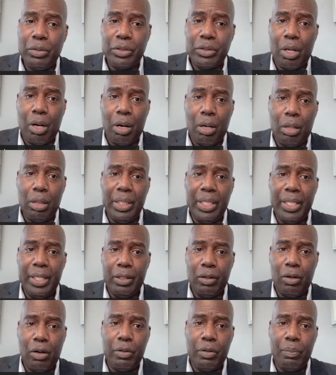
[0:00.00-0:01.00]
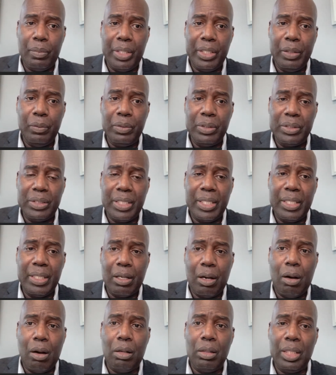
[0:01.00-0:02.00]
all in. All the money was
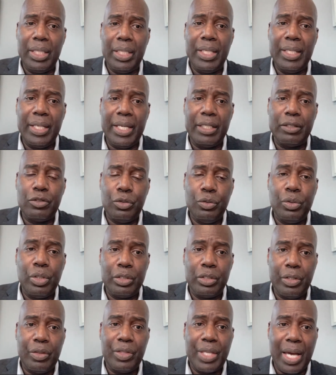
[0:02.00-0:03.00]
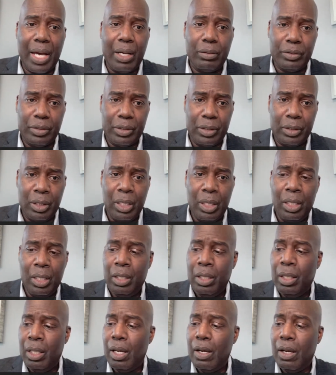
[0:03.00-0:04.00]
all in at
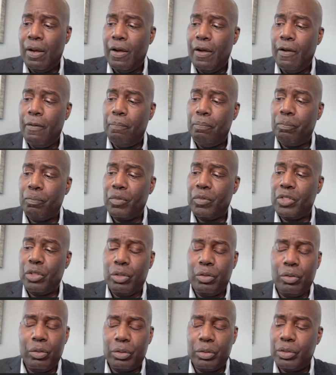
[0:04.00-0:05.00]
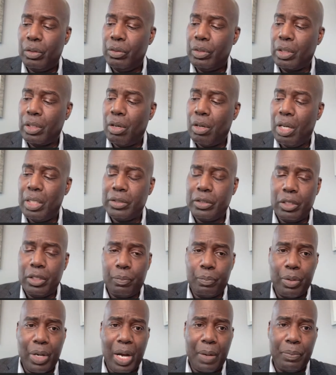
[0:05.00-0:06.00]
$200,000. So the cost of the
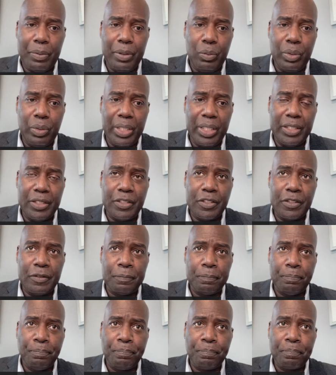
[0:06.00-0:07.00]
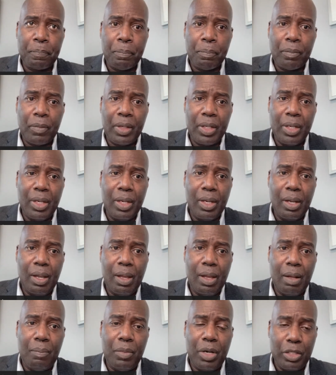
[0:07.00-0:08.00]
property was
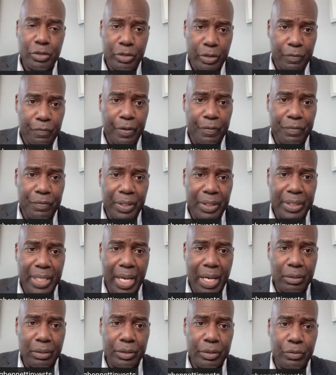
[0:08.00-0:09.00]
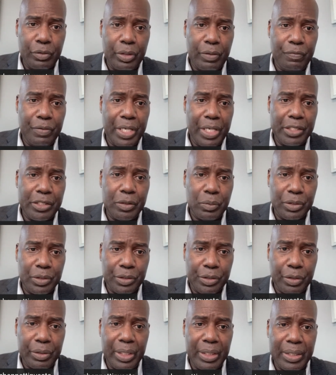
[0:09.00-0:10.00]
$150,000. Renovation was
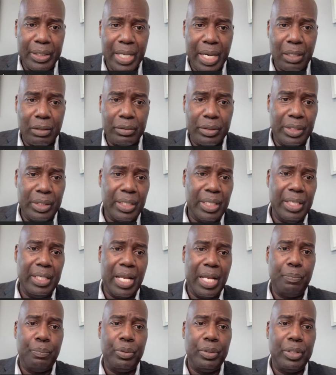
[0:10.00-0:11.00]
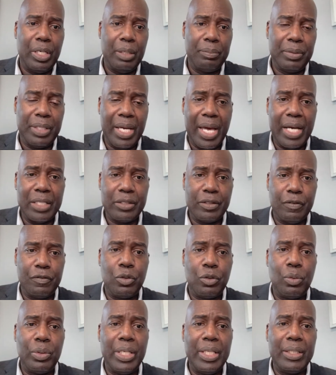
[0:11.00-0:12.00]
$30,000, and I put up cash of
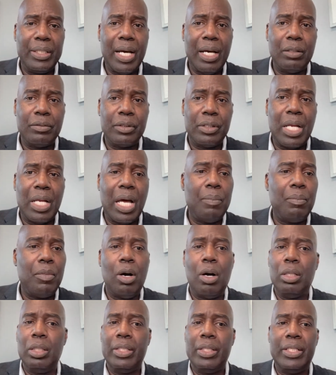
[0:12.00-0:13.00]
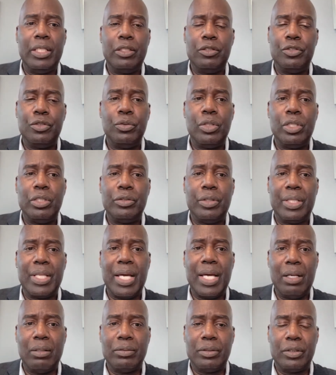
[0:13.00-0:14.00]
$20,000. I'm all in at
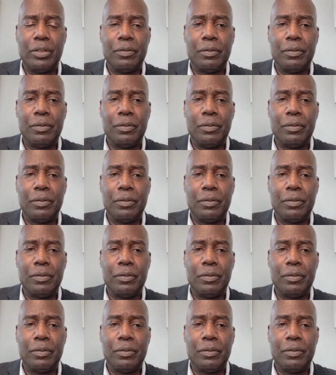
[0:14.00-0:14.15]
$200,000.